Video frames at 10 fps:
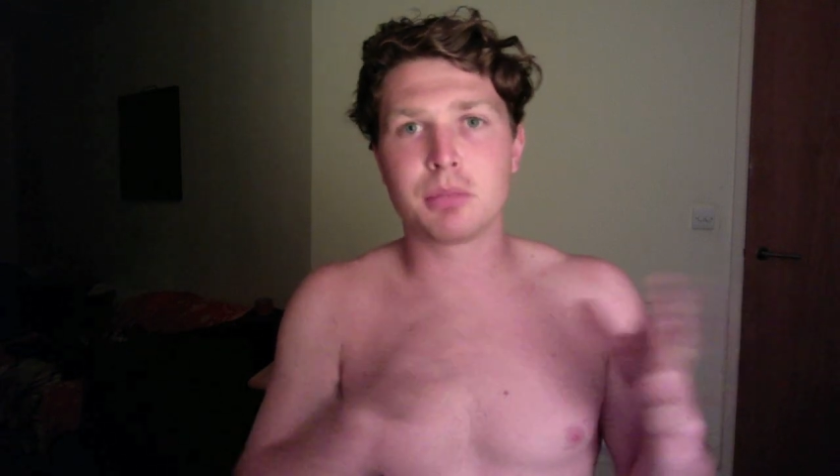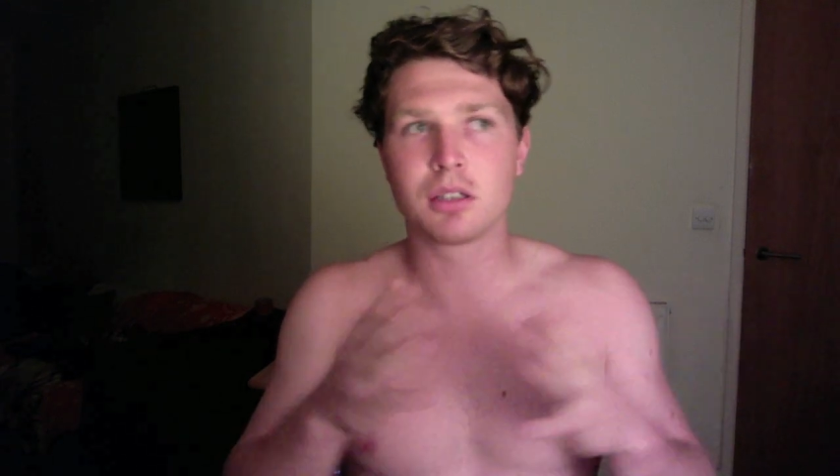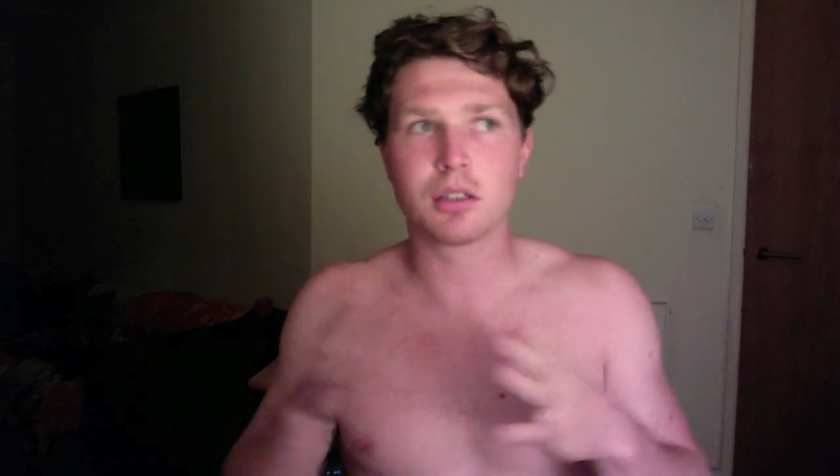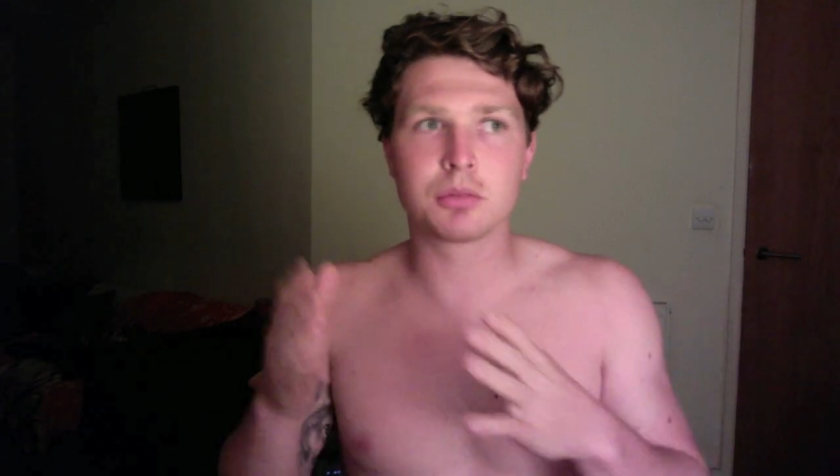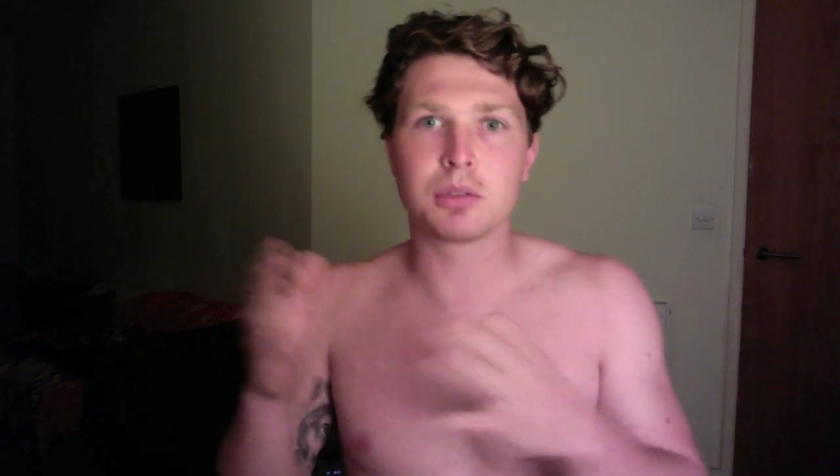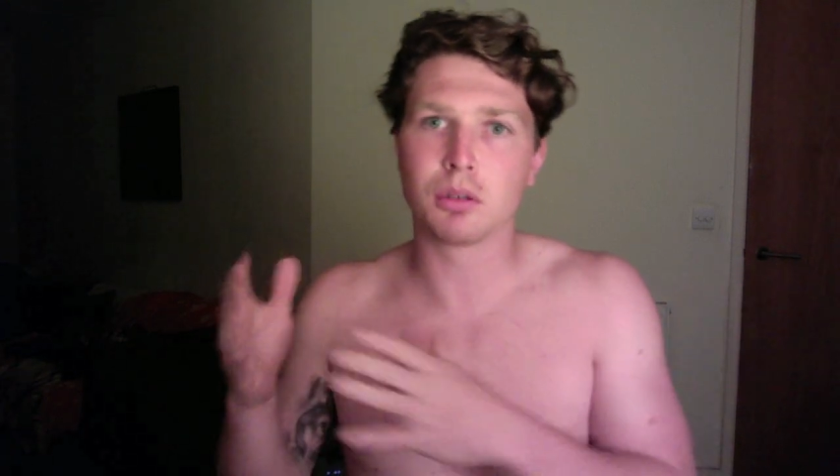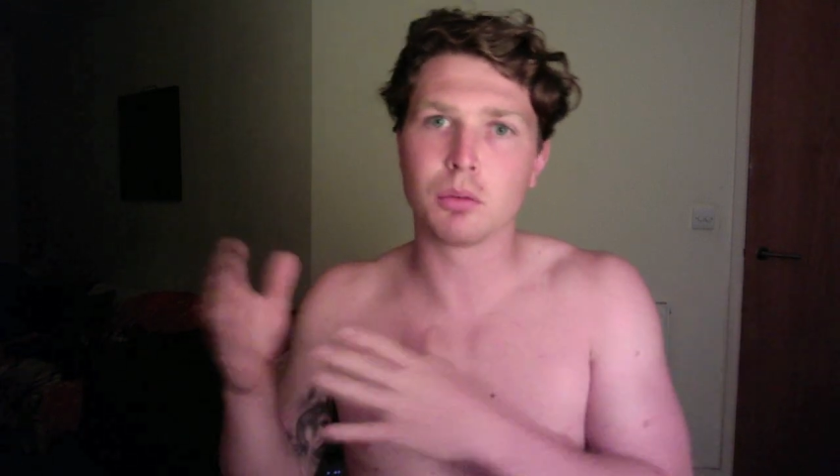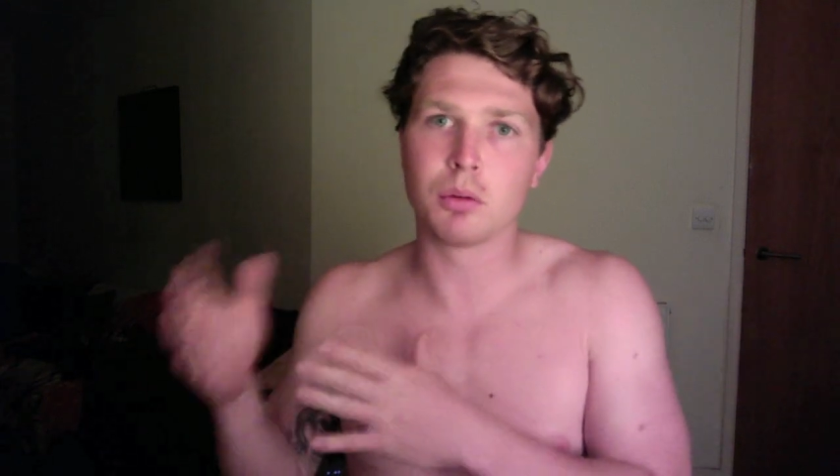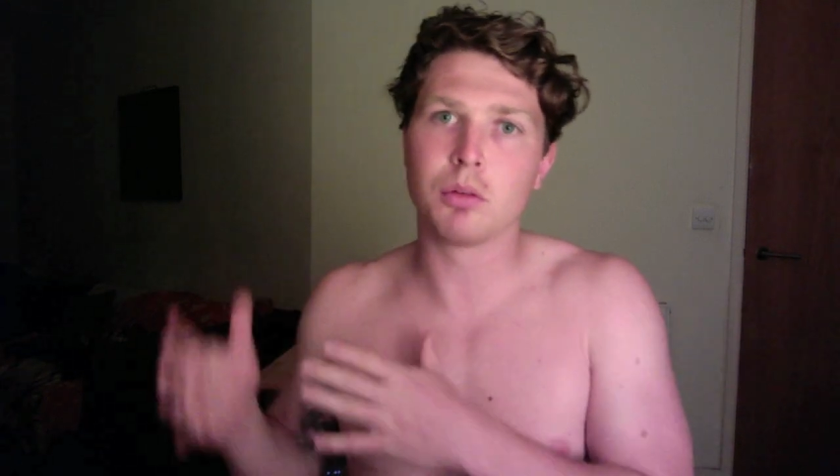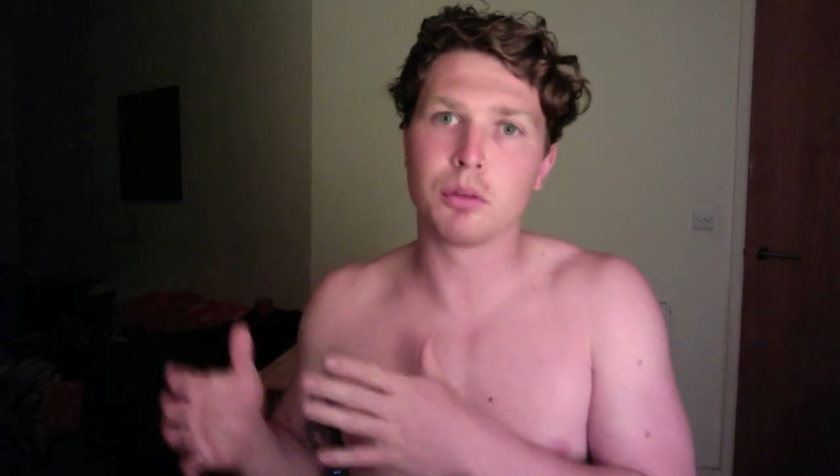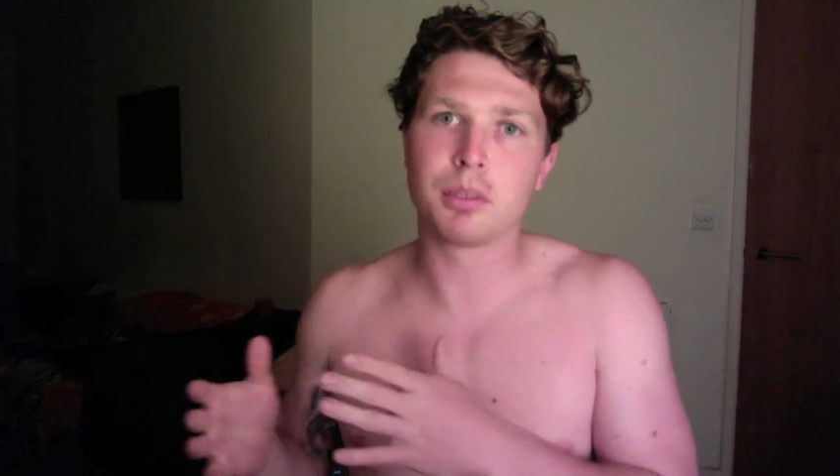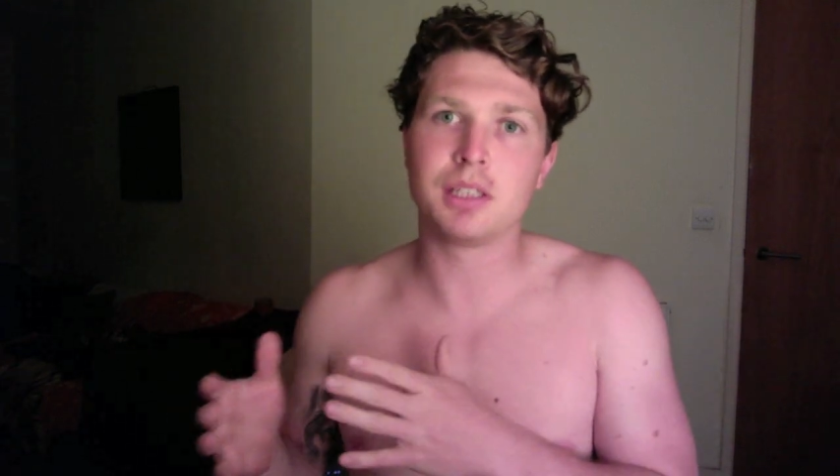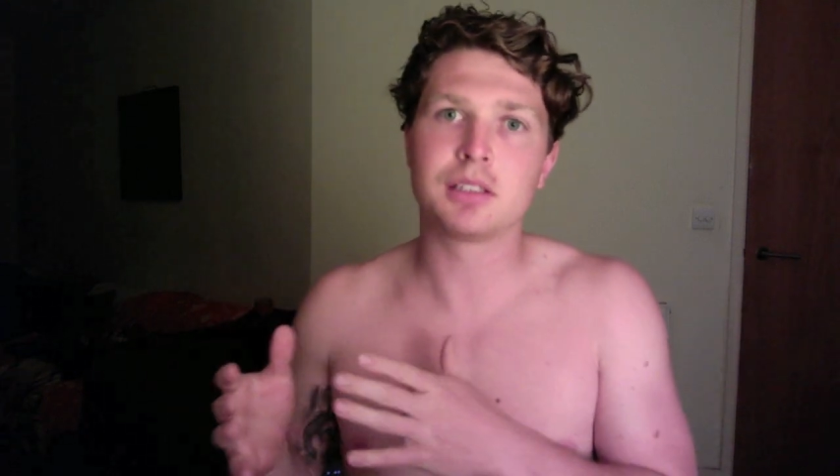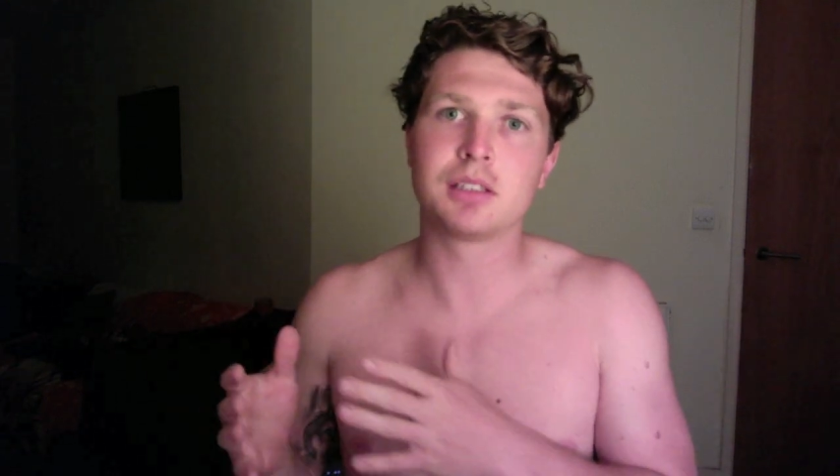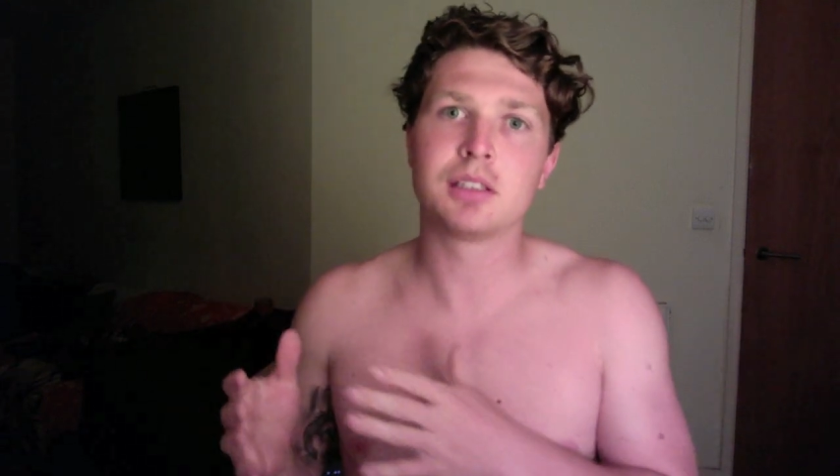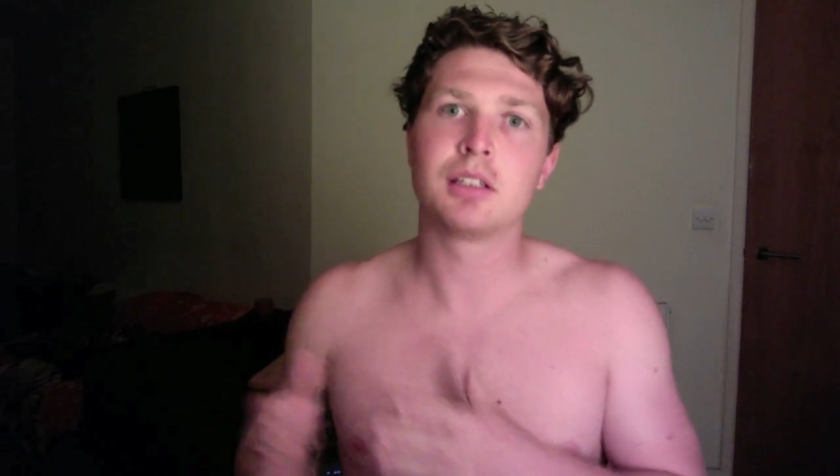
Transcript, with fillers: because we all want world peace.